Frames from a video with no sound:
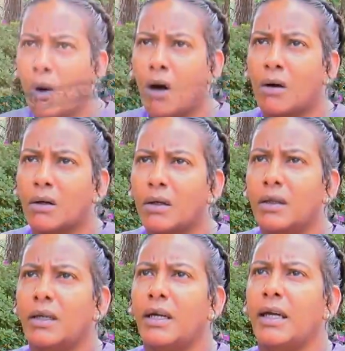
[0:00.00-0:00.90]
walk
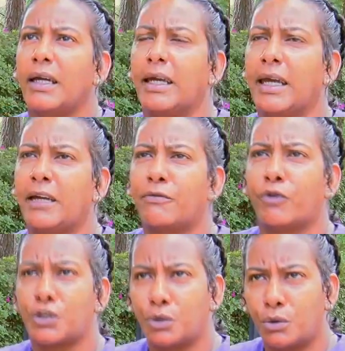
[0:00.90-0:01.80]
and for
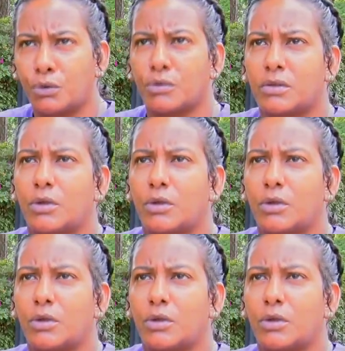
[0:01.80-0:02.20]
tools